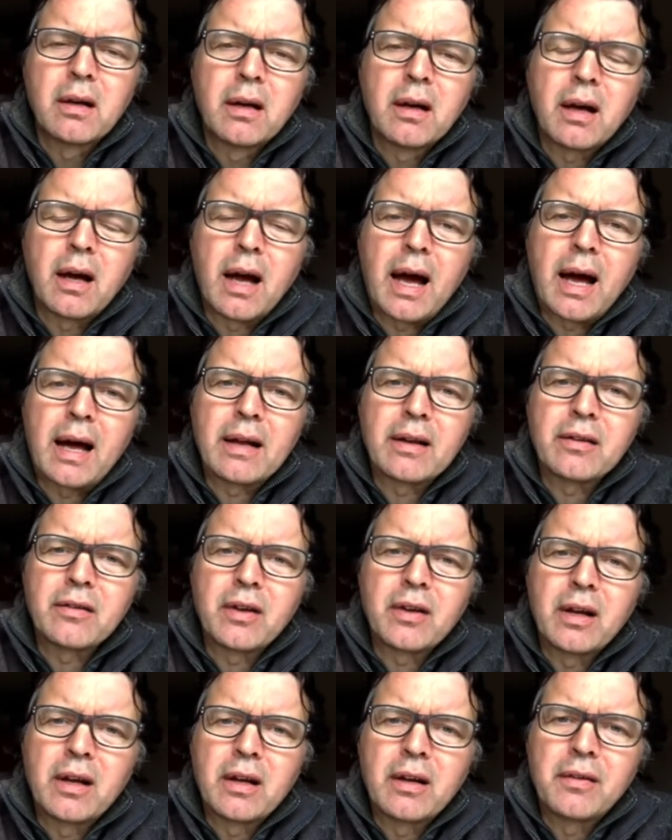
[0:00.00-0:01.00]
And
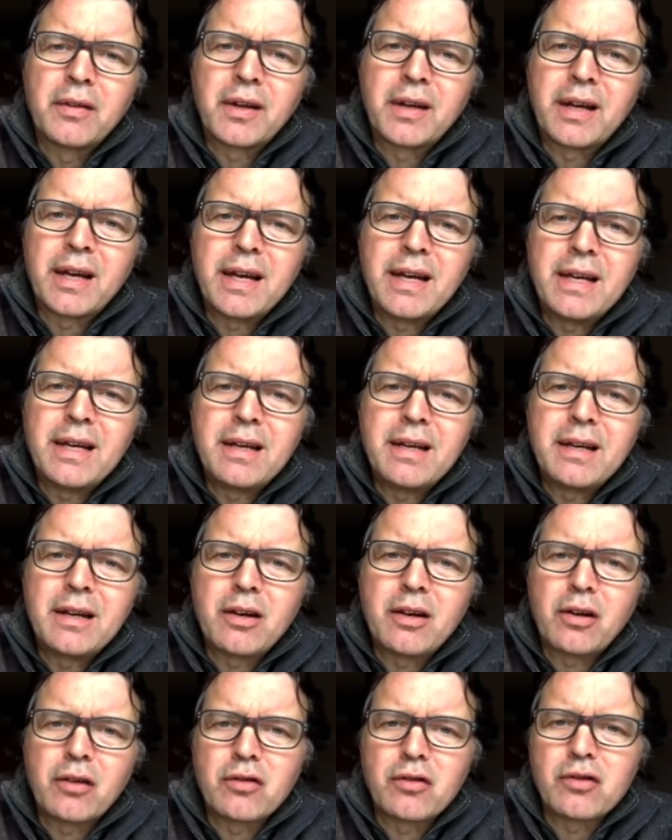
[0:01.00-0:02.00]
the key
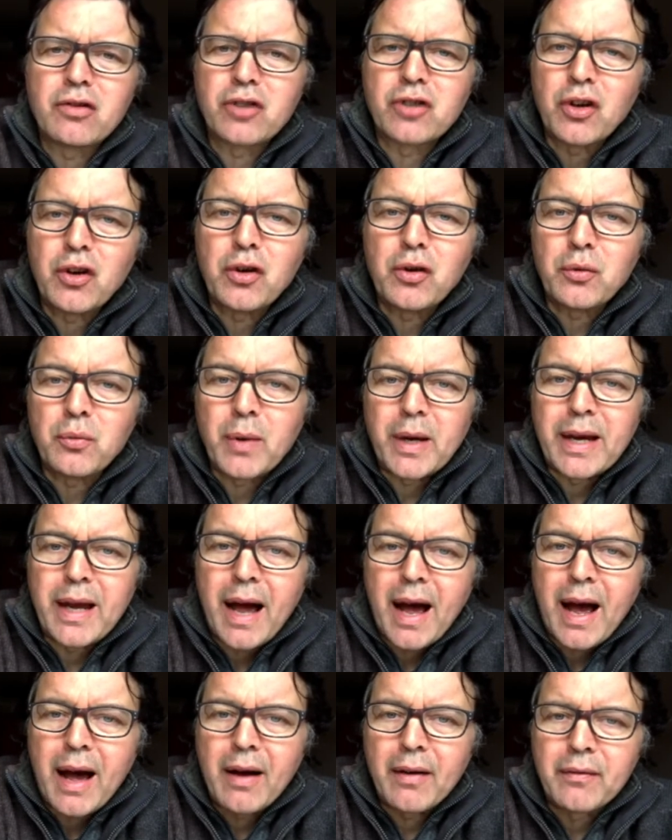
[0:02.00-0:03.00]
concern we
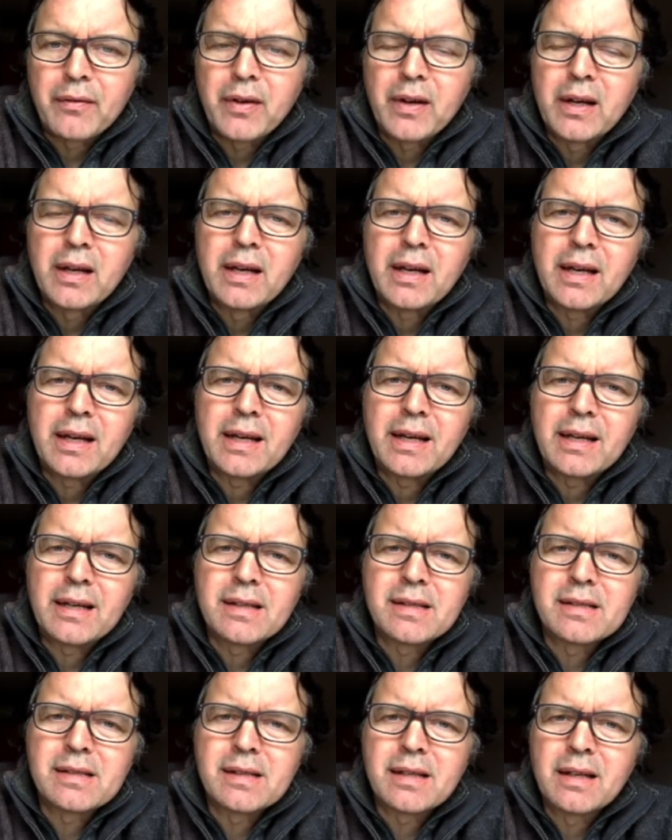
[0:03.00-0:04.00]
have
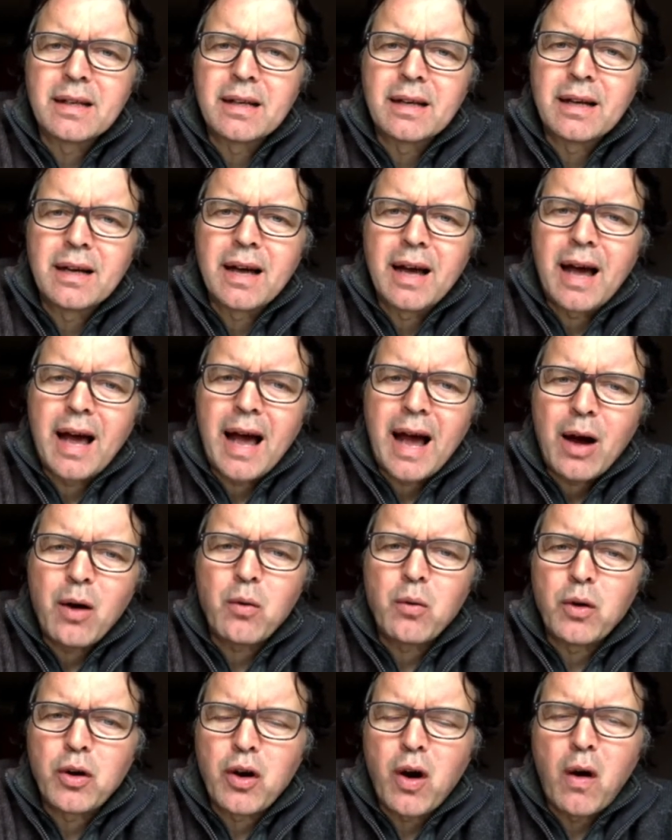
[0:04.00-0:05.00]
is
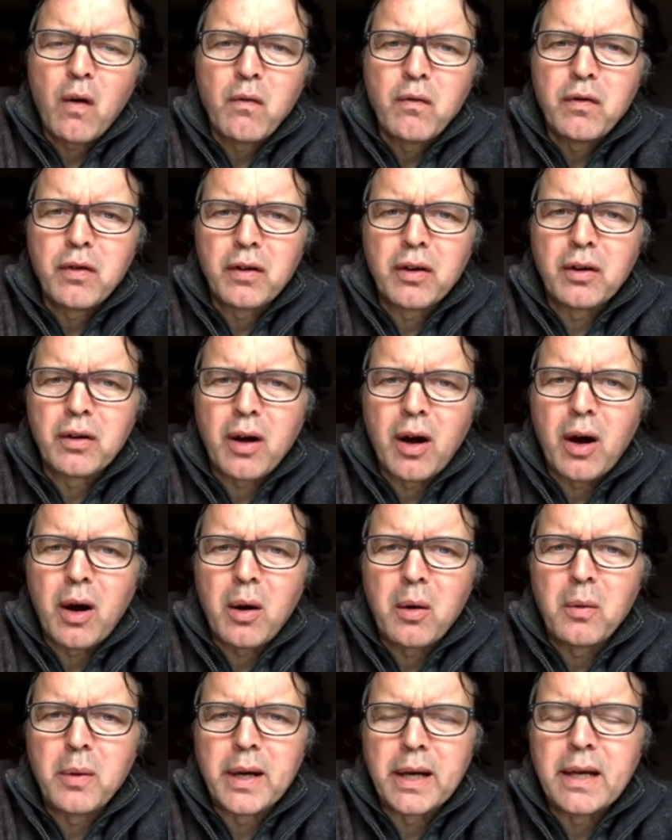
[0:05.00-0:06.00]
how confident are
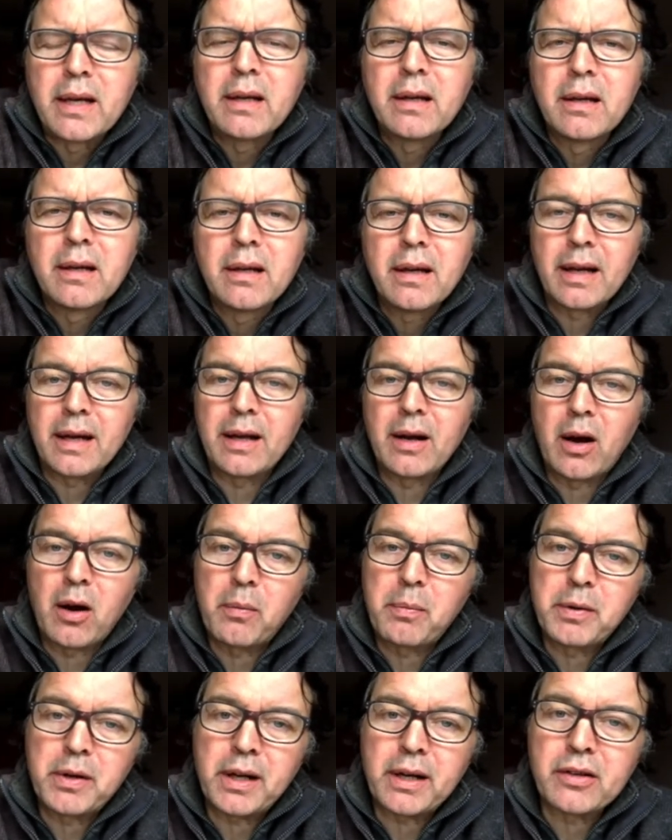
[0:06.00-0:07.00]
we in our
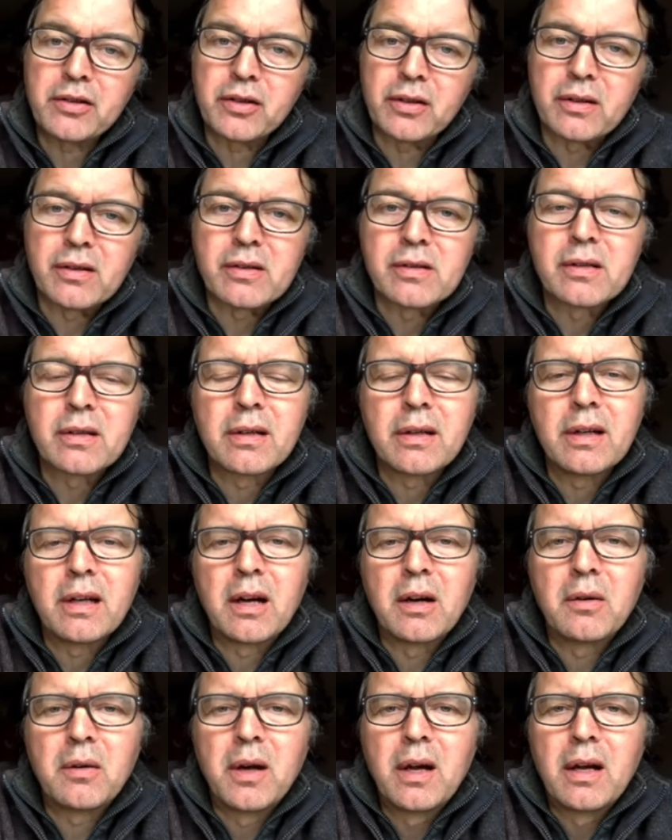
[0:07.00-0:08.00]
predictions?
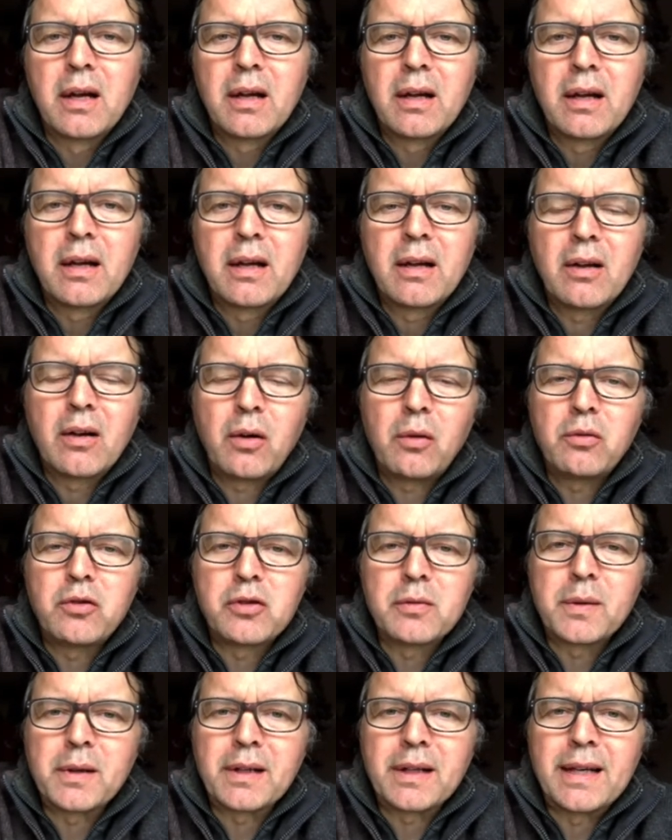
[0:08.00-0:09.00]

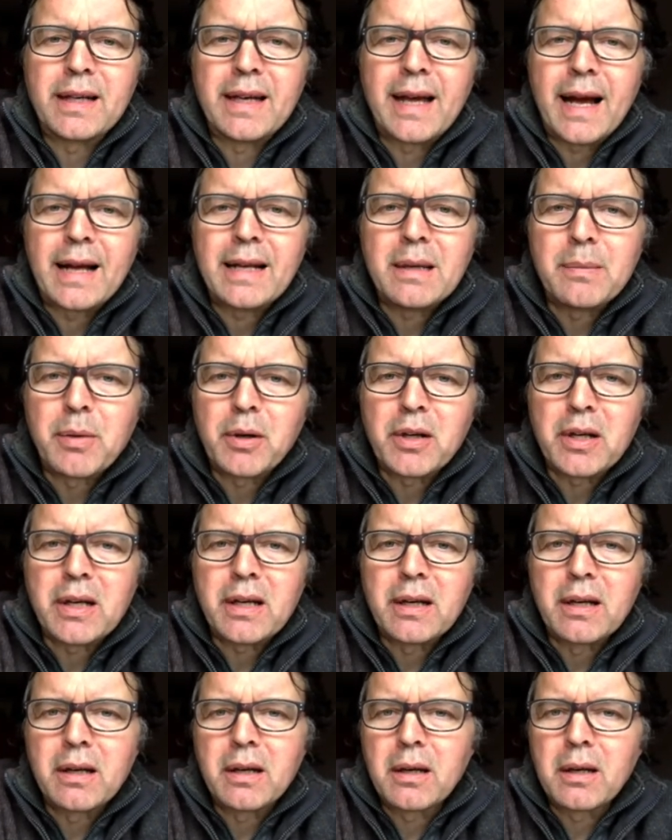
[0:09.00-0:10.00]
Ultimately,
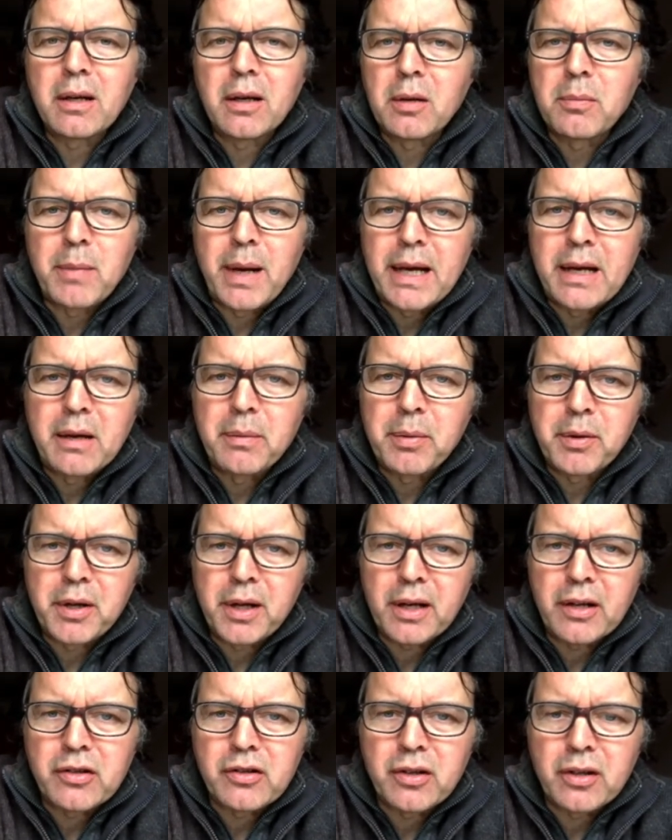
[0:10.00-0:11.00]
anybody can make a
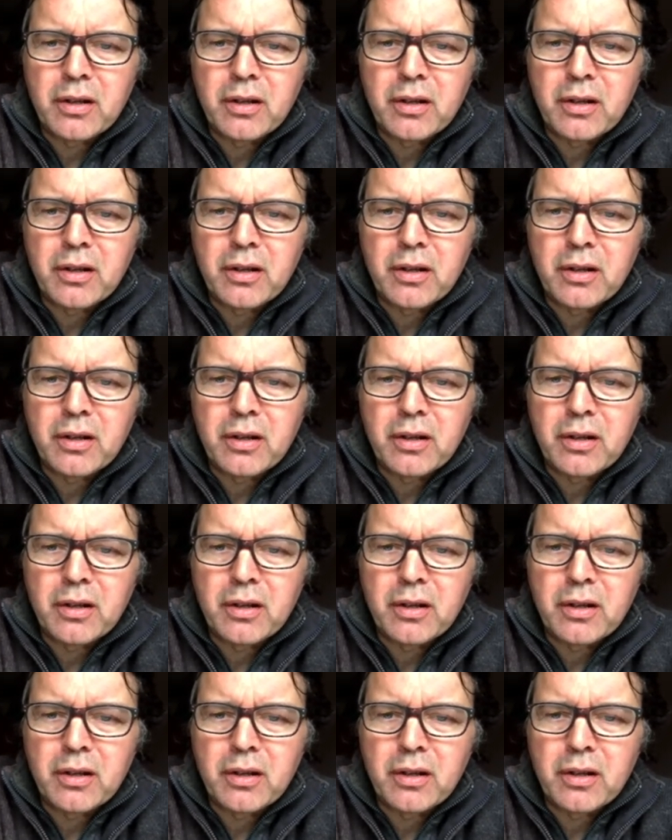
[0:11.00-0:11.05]
prediction.